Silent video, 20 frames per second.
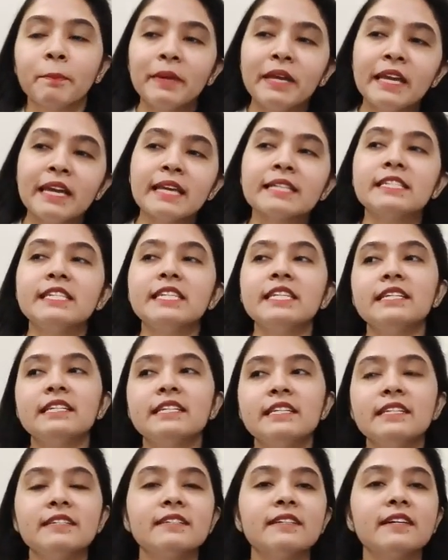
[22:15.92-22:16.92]
PhD
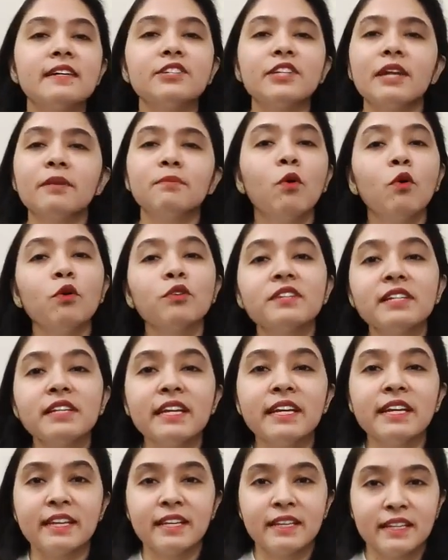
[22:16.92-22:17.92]
research, and
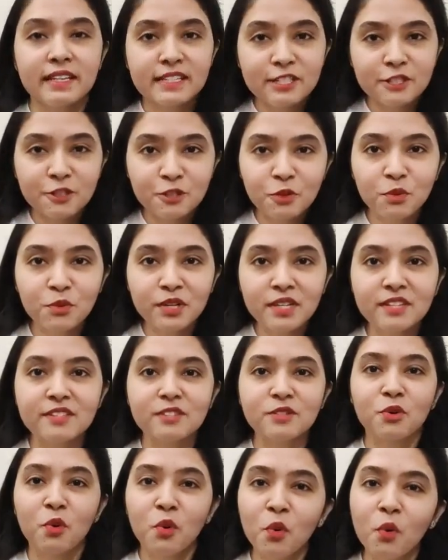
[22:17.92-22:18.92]
mostly
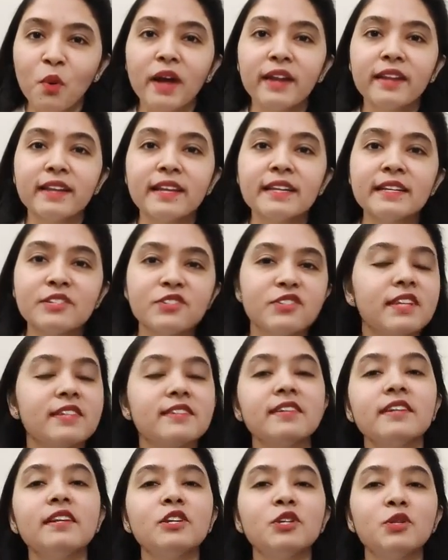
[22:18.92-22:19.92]
students who are
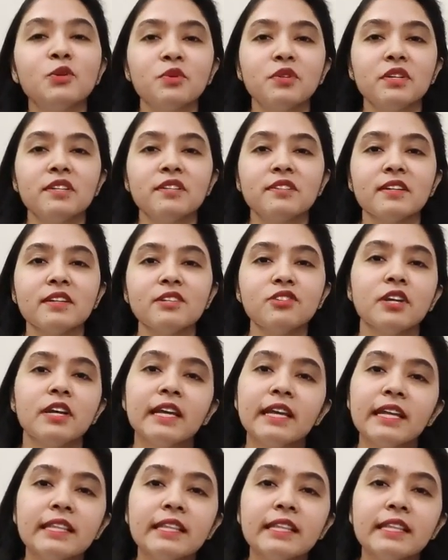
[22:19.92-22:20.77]
interested into research,